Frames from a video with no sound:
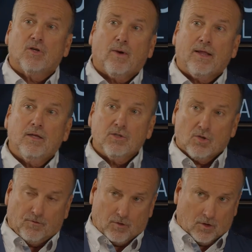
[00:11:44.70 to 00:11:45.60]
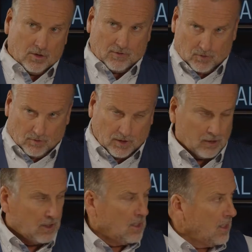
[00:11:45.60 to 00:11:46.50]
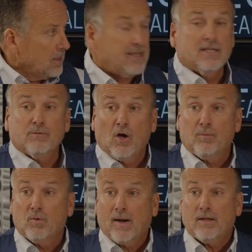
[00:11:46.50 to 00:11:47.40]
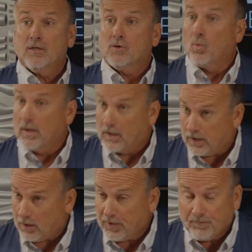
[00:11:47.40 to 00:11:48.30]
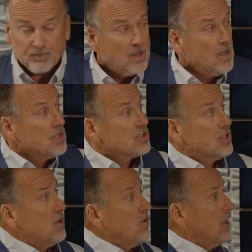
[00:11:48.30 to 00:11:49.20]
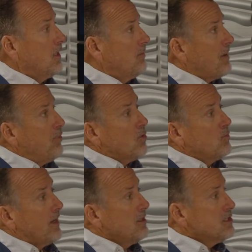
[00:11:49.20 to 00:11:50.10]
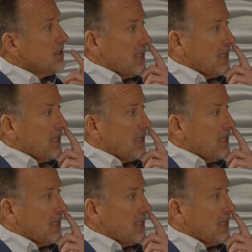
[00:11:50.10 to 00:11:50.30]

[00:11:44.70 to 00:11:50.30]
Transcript: in Redlands, so for those of you that need some help in Redlands, we can help you. So I pulled Redlands.